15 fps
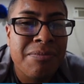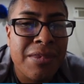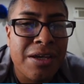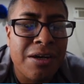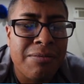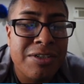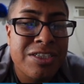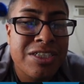
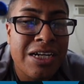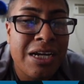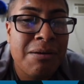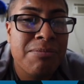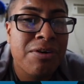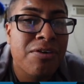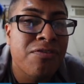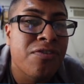
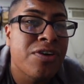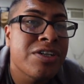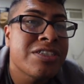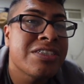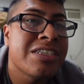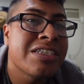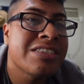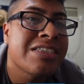Machamp
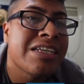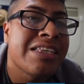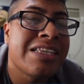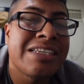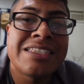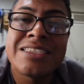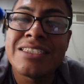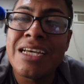versus
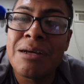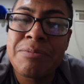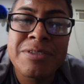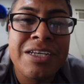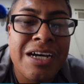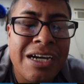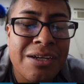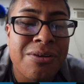this
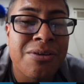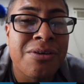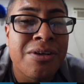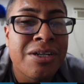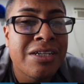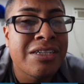Sceptile.